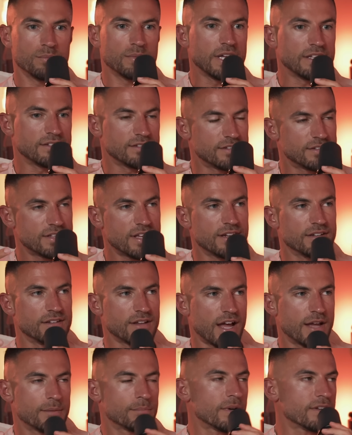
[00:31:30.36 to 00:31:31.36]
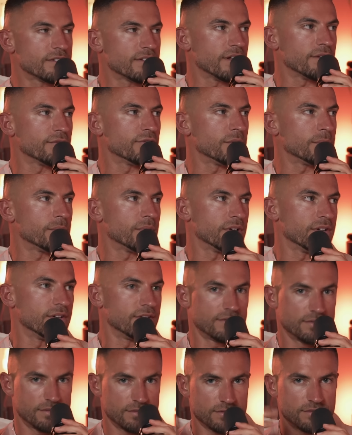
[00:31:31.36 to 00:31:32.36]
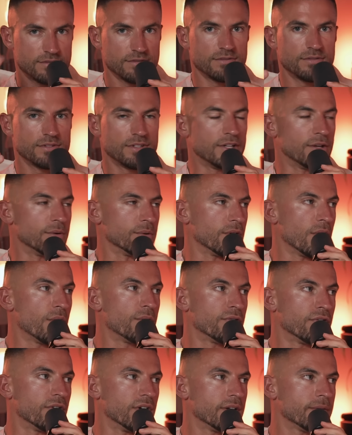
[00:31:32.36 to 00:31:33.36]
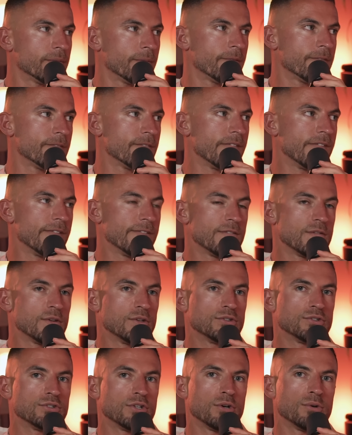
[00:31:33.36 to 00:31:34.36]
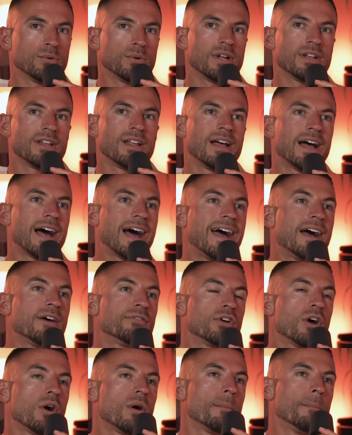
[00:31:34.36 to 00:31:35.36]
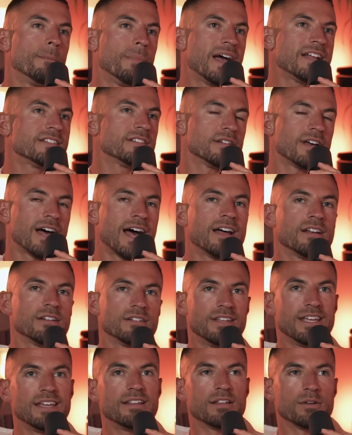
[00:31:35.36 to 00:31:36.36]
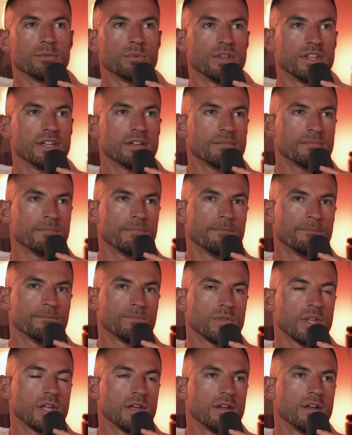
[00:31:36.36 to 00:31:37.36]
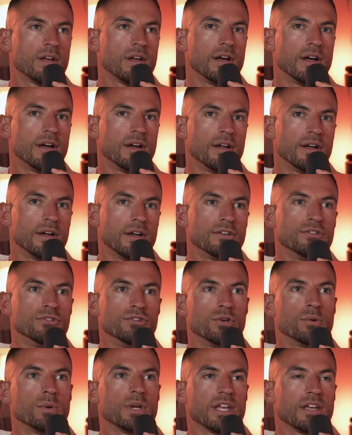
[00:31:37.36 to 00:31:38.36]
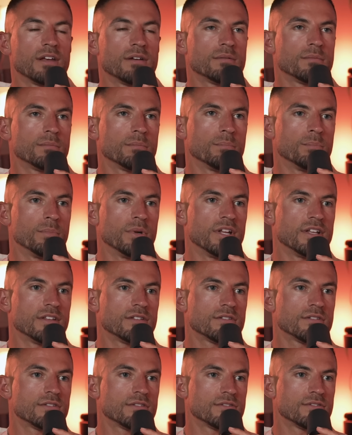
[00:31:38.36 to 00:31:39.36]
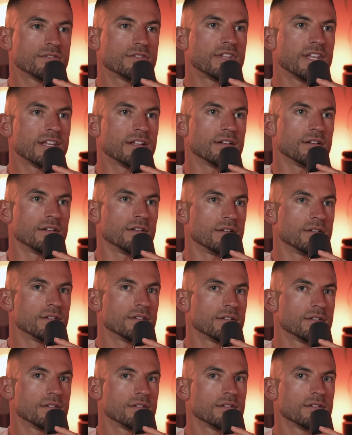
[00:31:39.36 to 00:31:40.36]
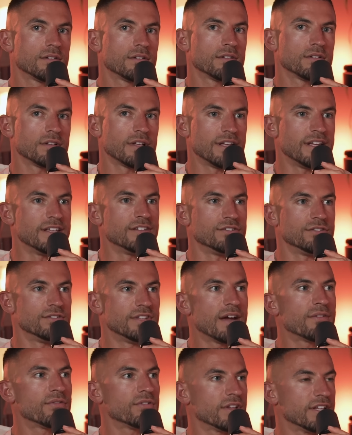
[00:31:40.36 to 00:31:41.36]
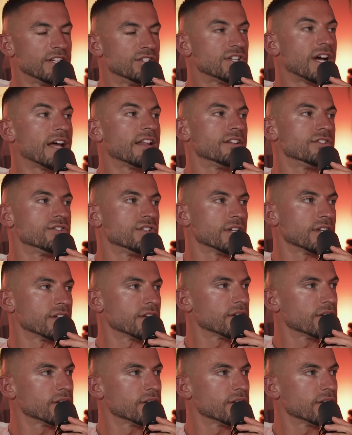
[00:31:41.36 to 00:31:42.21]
as I said, hype myself up and, you know, go for it. So I have got better at dealing with it and doing it, but it still is definitely challenging,